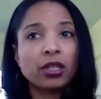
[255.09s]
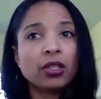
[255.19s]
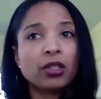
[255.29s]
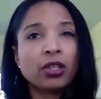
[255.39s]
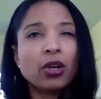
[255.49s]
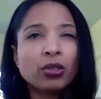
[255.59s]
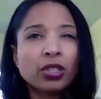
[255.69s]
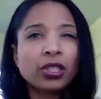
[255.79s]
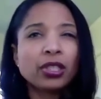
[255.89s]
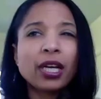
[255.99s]
the coach
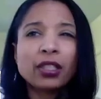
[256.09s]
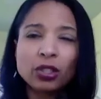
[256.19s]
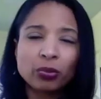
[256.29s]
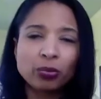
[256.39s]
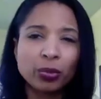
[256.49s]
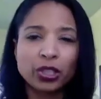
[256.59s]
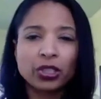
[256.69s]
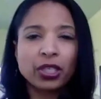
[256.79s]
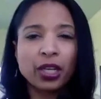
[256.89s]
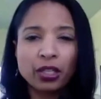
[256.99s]
is not so
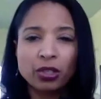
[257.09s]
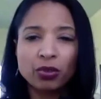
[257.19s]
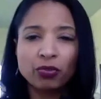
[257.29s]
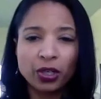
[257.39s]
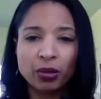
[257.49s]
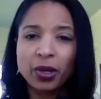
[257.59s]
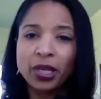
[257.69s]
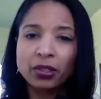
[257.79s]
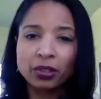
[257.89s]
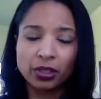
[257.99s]
much telling you
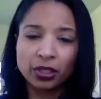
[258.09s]
fundamentals,